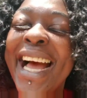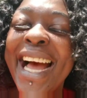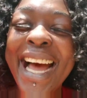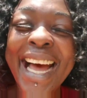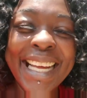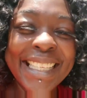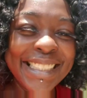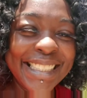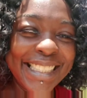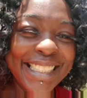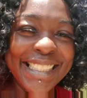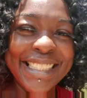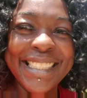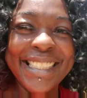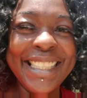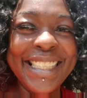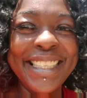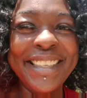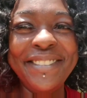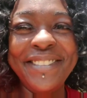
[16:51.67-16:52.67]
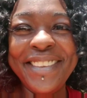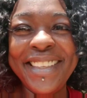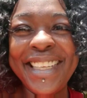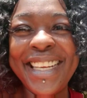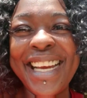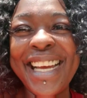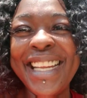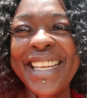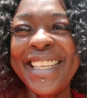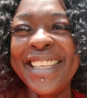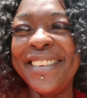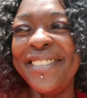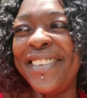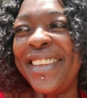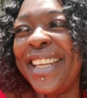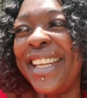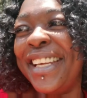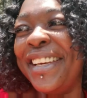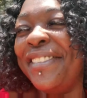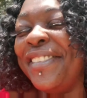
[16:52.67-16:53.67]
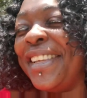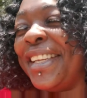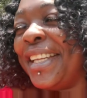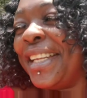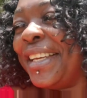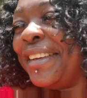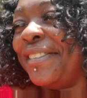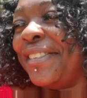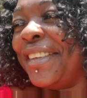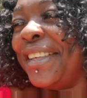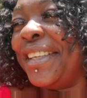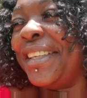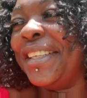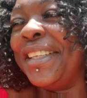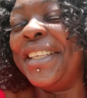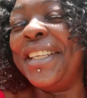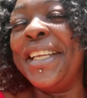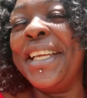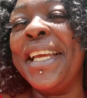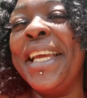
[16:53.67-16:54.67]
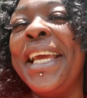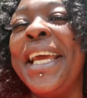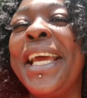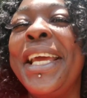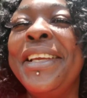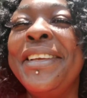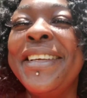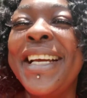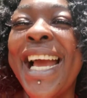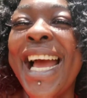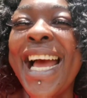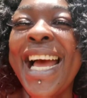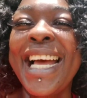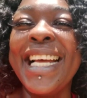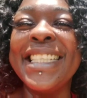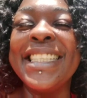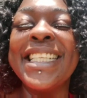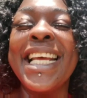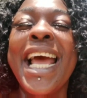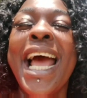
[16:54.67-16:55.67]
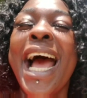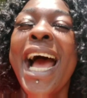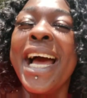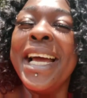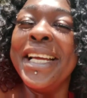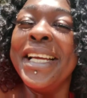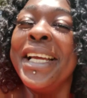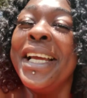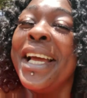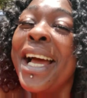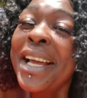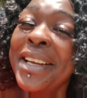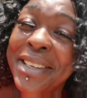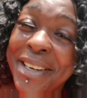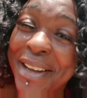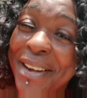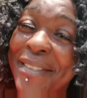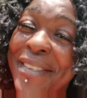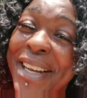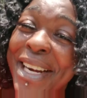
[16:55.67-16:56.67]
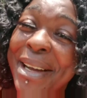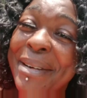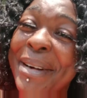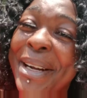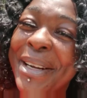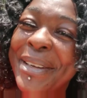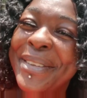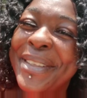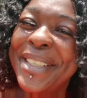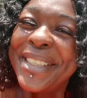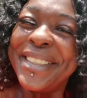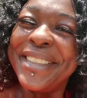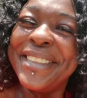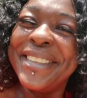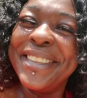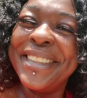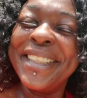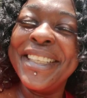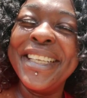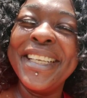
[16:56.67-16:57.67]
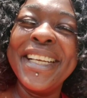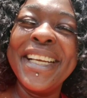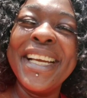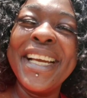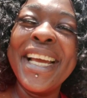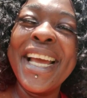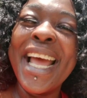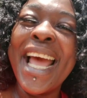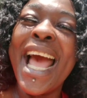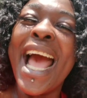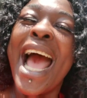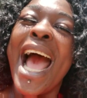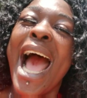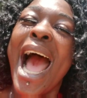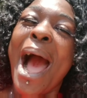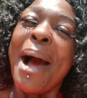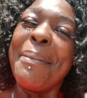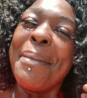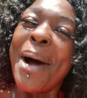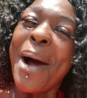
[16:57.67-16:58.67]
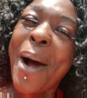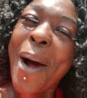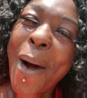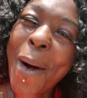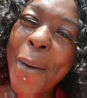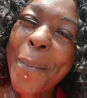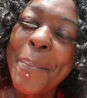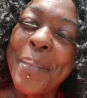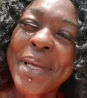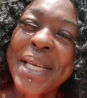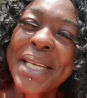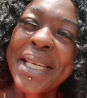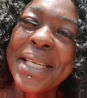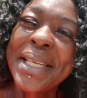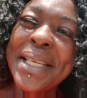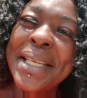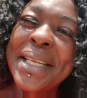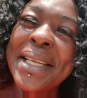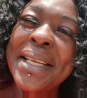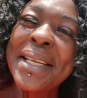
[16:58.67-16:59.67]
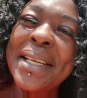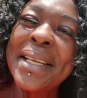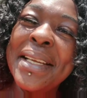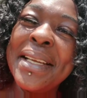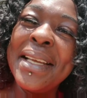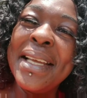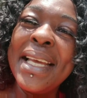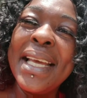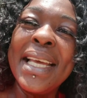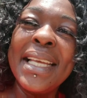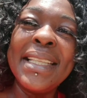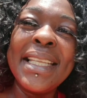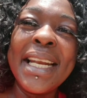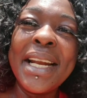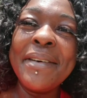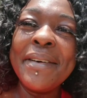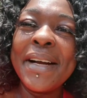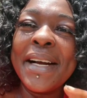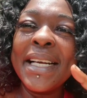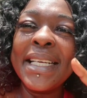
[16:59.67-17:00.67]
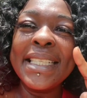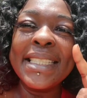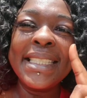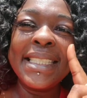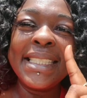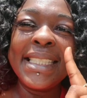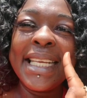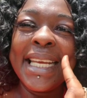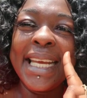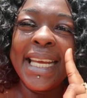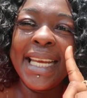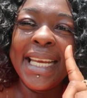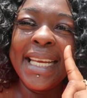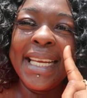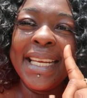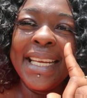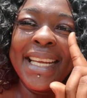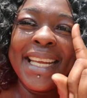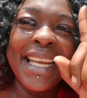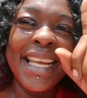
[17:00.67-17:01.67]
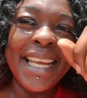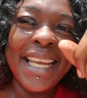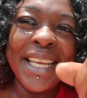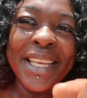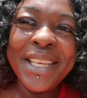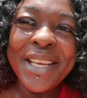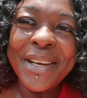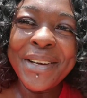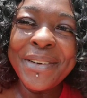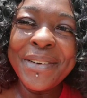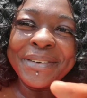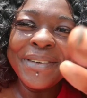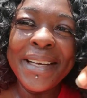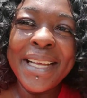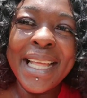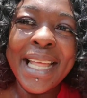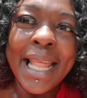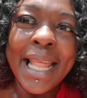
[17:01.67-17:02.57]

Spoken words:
I just love it. I love it, love it, love it. You guys, you know what I'm gonna do? I'm hoping that I'm gonna see you